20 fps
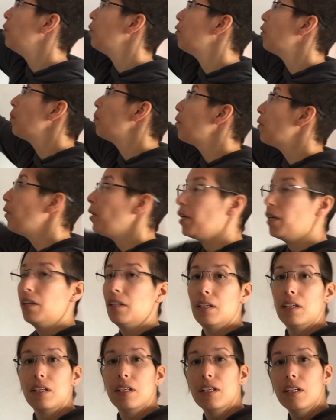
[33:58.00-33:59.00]
and group 3.
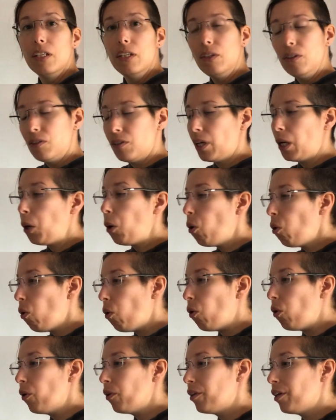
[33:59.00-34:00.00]
You'd say,
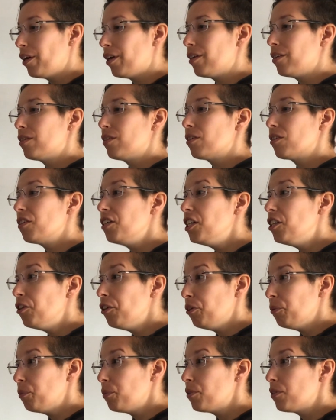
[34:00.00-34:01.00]
oh, there's 3
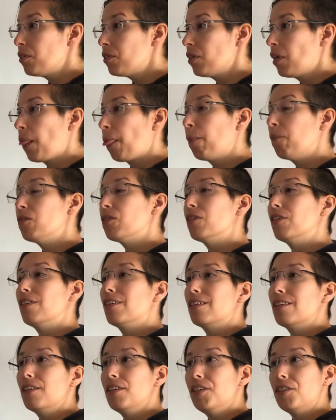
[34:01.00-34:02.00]
groups. So
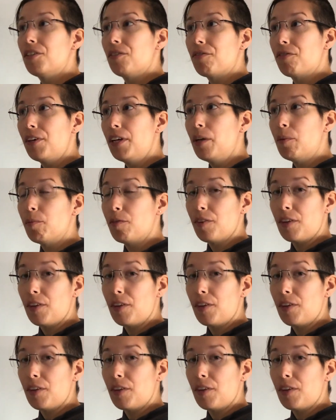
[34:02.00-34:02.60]
degrees of freedom